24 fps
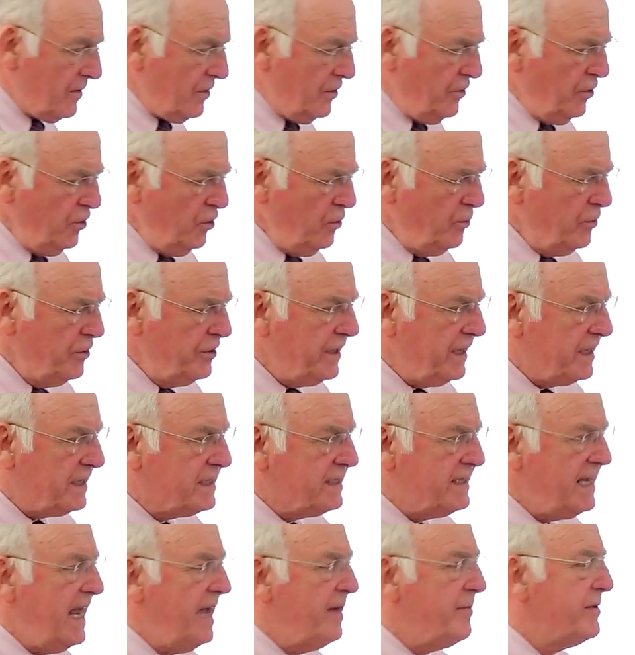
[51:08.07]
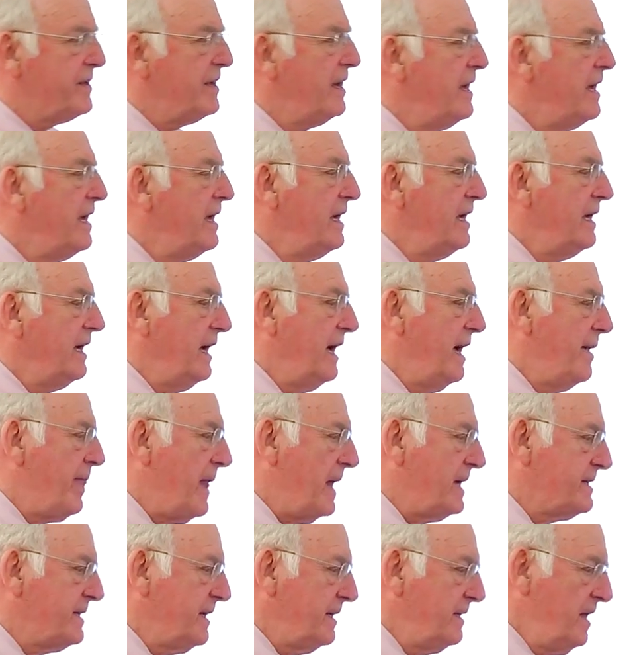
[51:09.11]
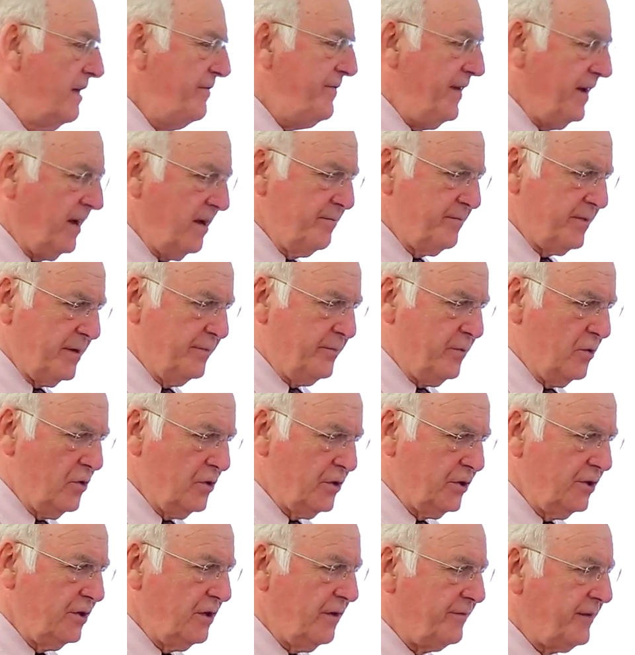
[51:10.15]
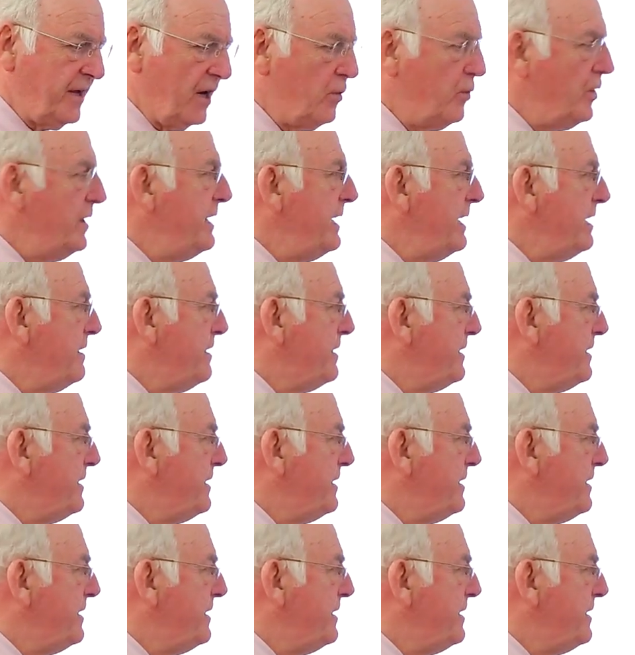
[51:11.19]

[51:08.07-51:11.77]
who would accept a significant proportion of Darwinian